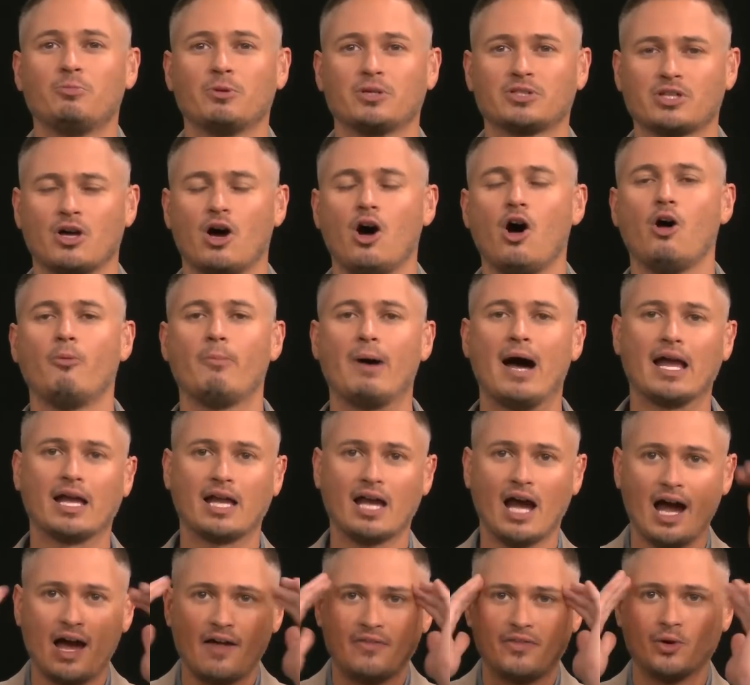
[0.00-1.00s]
brings, oh my
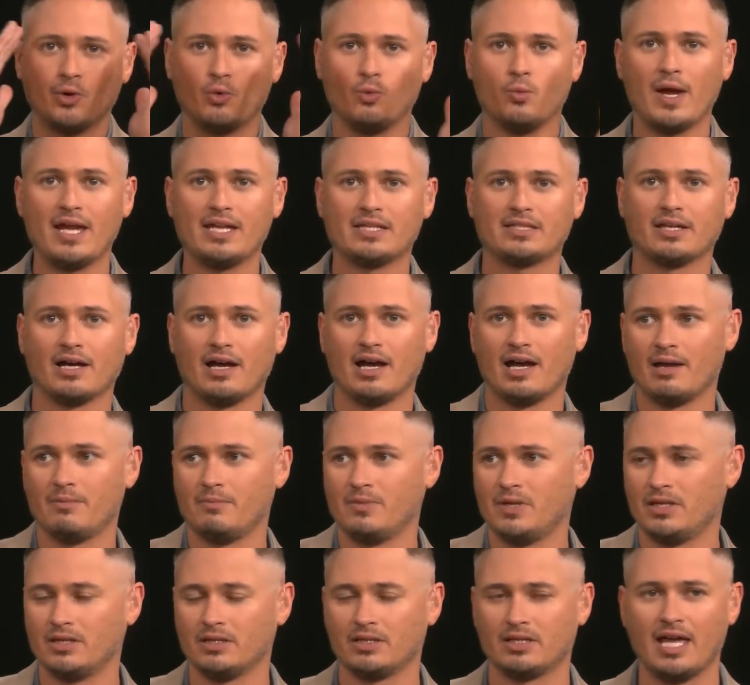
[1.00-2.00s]
God, the wait time
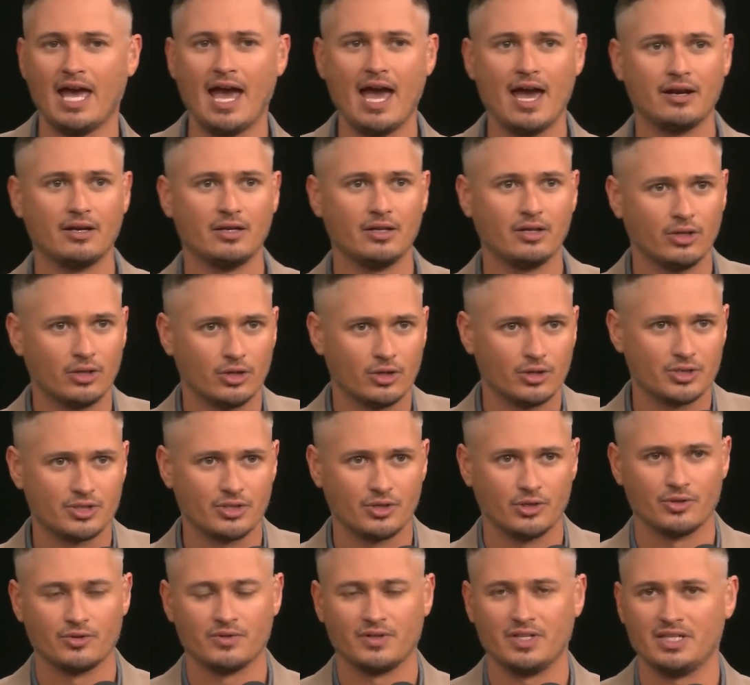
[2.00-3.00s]
in Canada or,
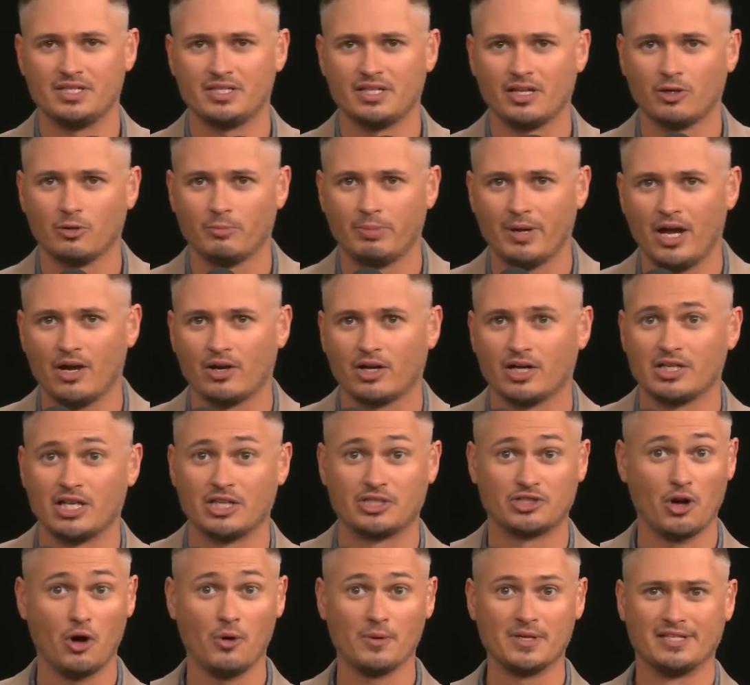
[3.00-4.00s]
or the single payer,
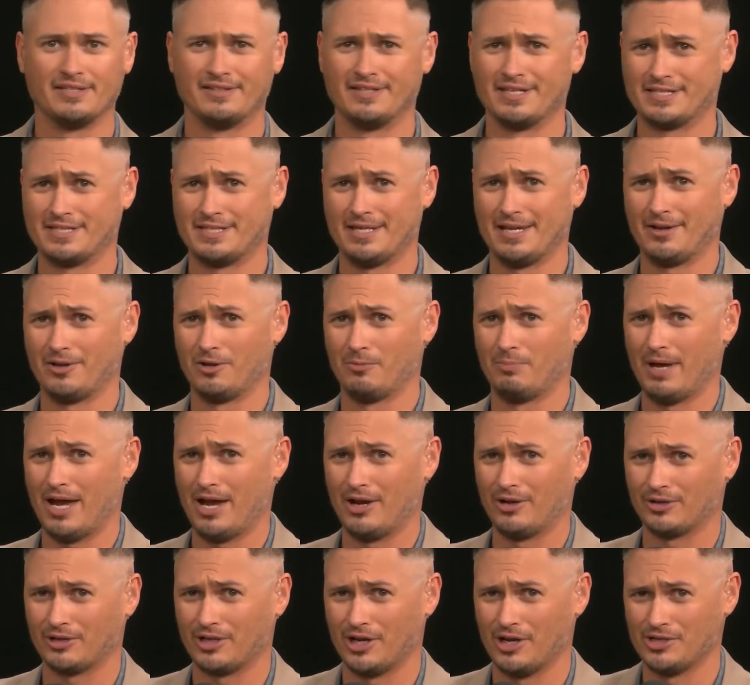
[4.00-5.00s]
it's always the single
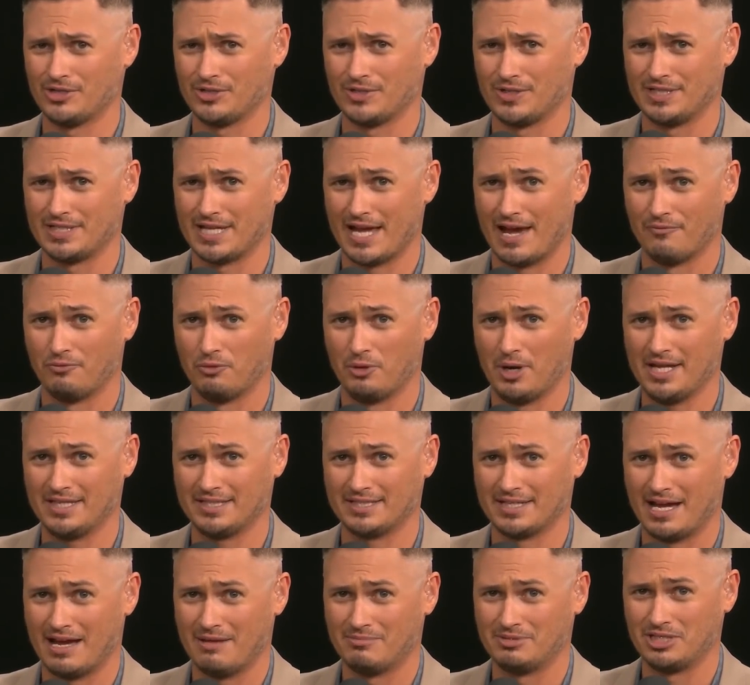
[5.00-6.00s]
payer countries have wait
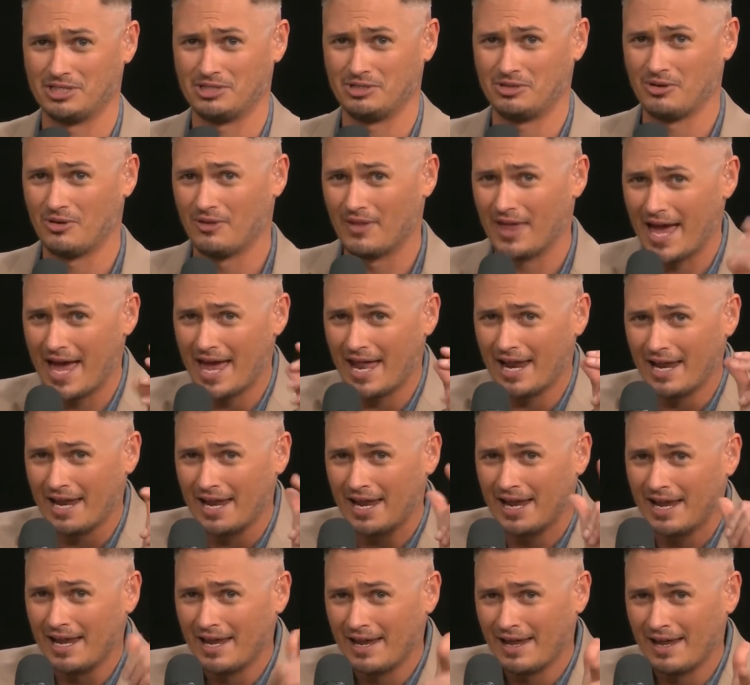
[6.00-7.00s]
times. Did you know that?
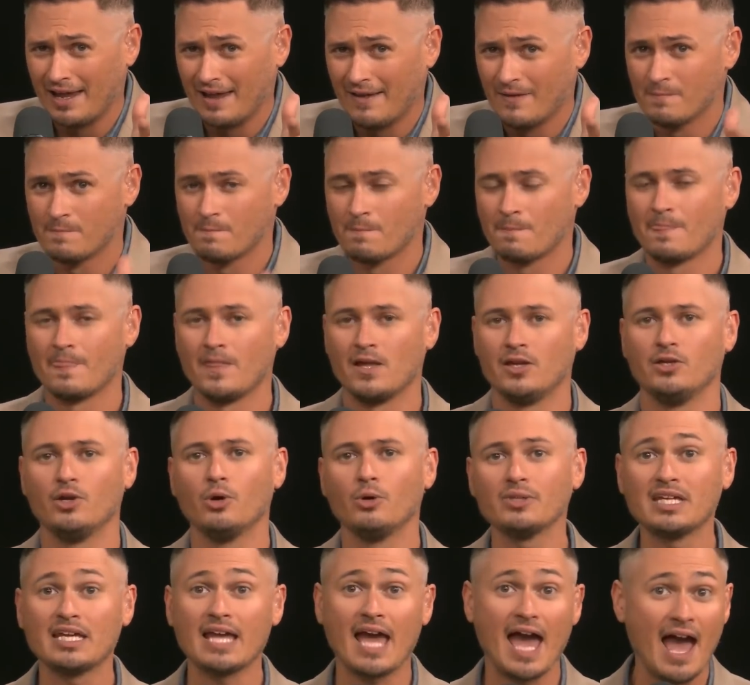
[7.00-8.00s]
You
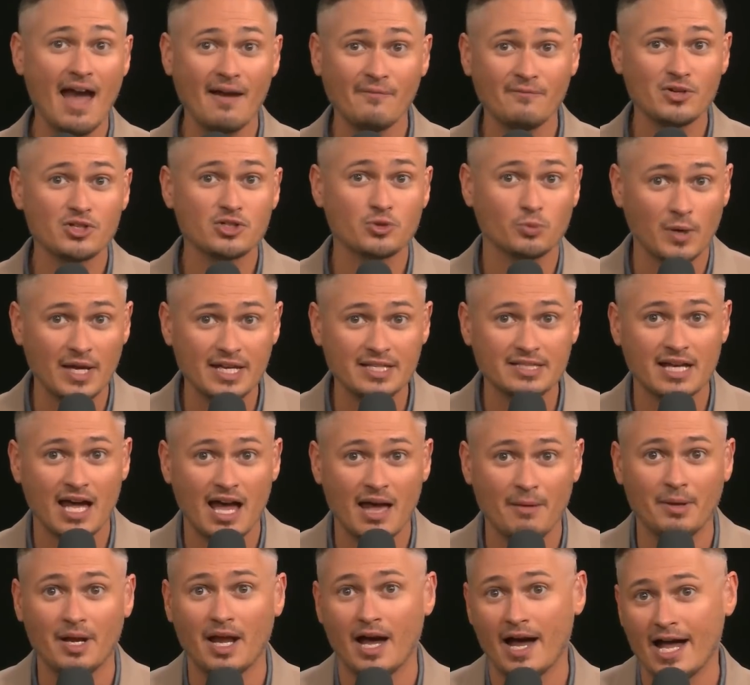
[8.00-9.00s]
know the average wait
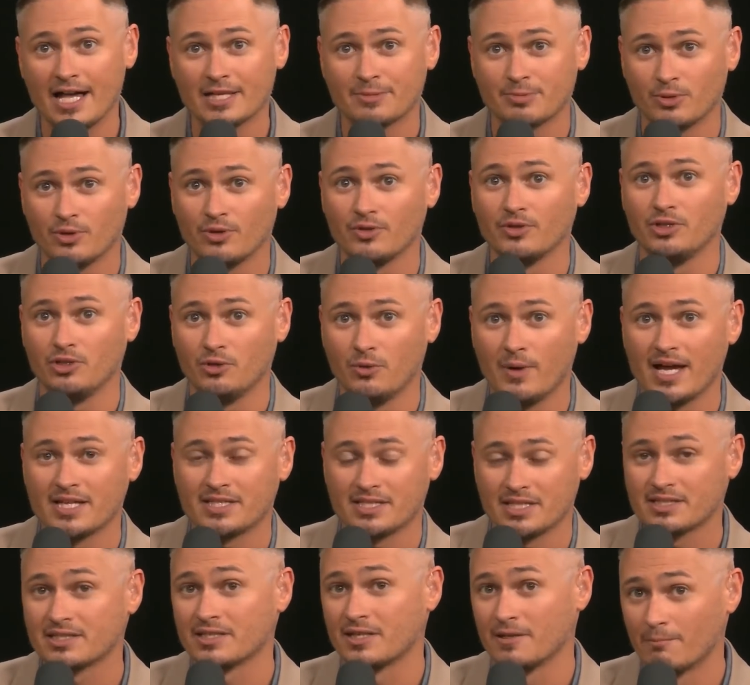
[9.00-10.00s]
time in a hospital in the U.S.
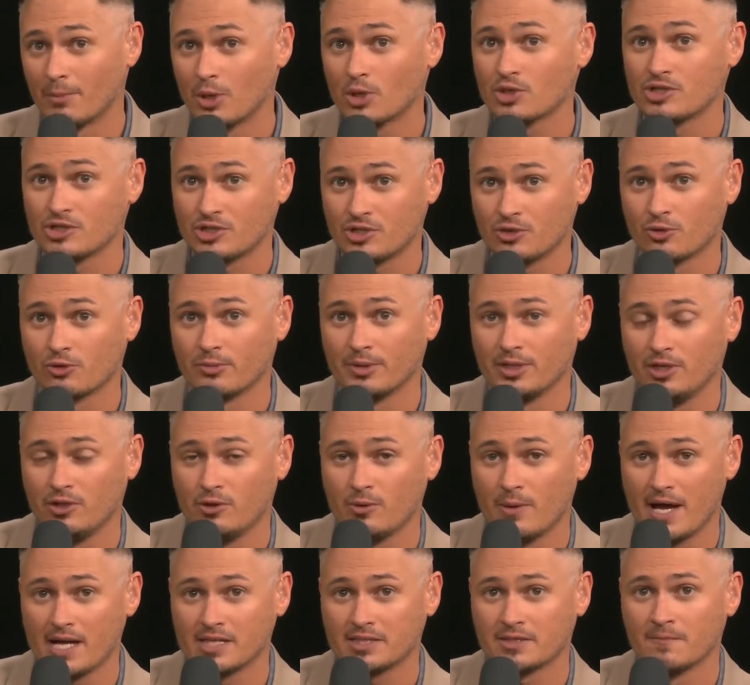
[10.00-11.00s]
is an emergency room in the
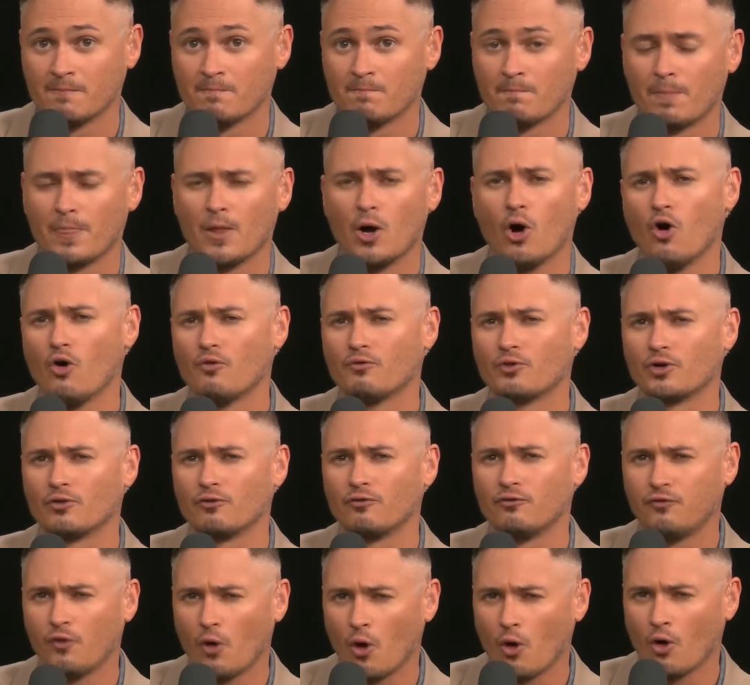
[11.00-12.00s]
U.S. over
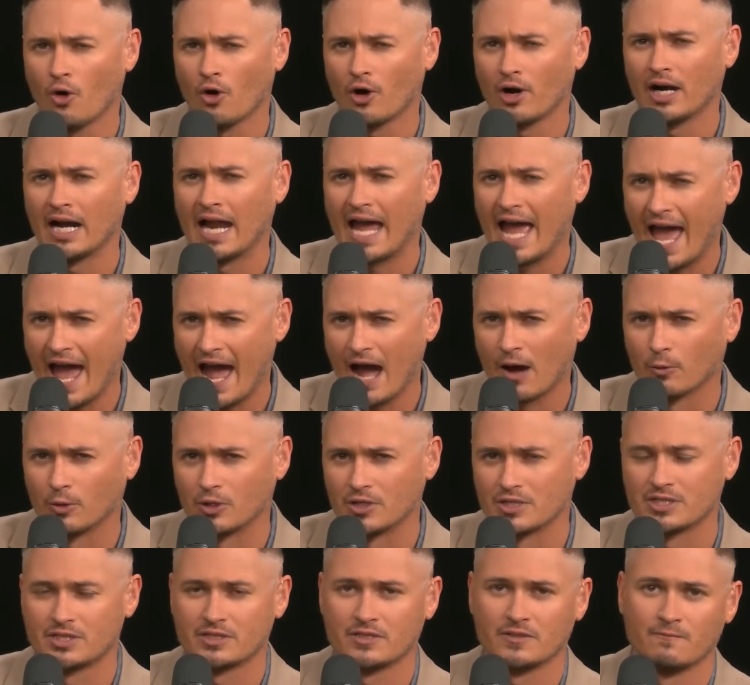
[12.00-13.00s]
four
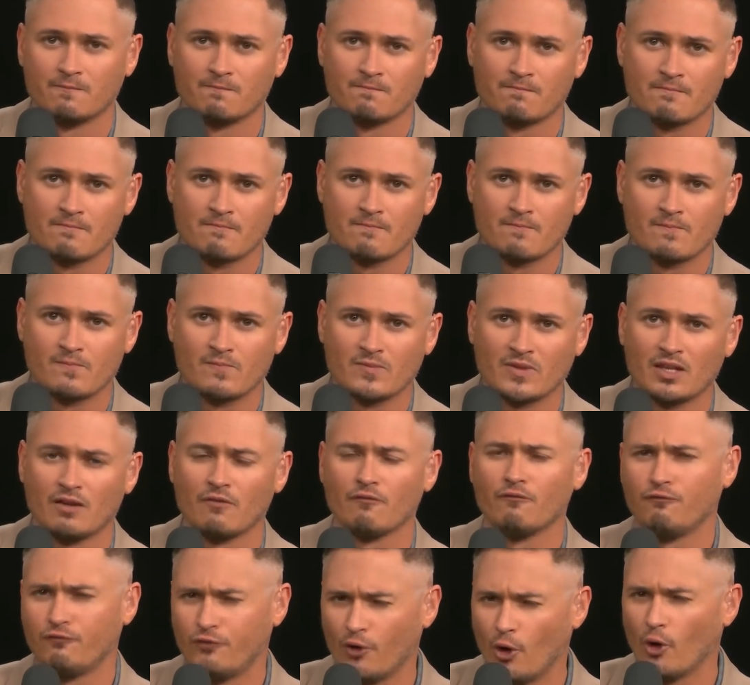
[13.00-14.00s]
hours.
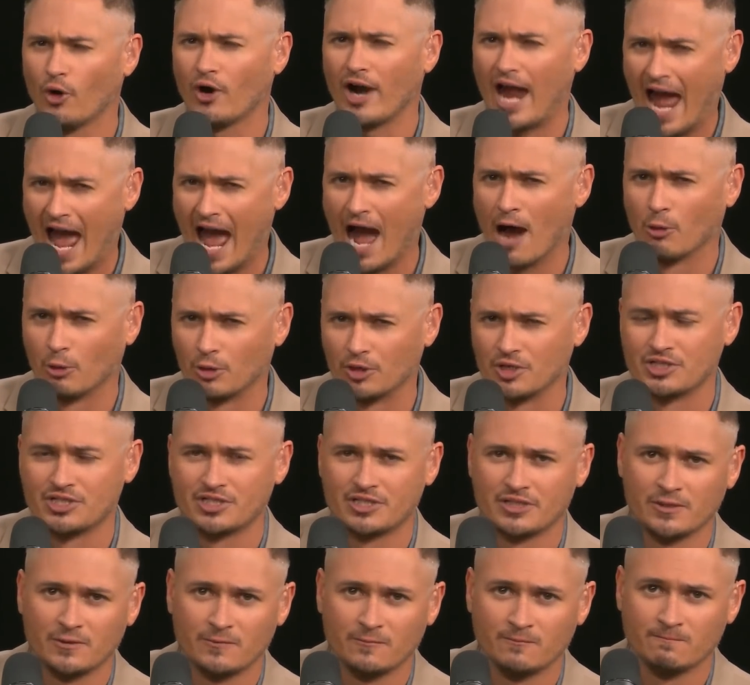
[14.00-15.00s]
Four
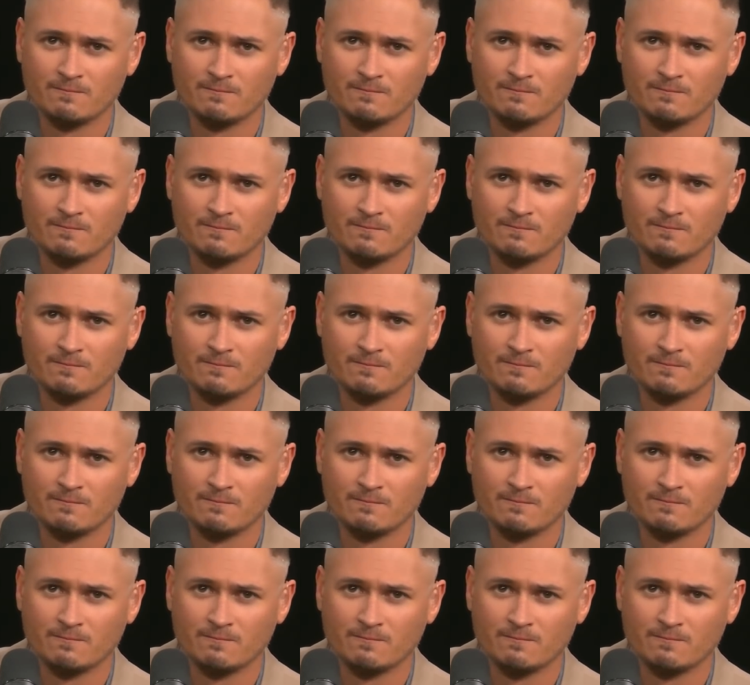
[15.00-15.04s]
hours.